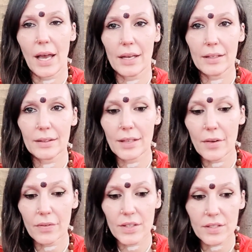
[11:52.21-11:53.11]
and it
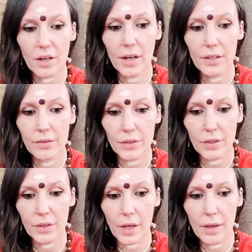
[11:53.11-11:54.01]
left this kind of
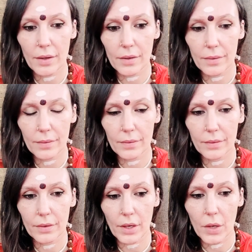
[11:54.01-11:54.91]
a
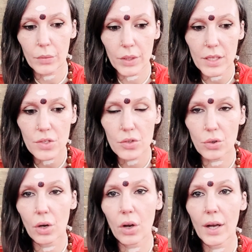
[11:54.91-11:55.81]
really
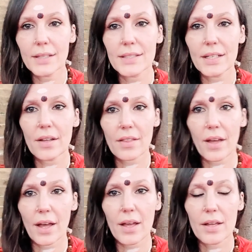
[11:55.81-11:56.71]
strong idea
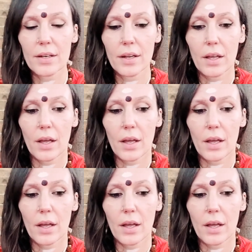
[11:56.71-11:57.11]
that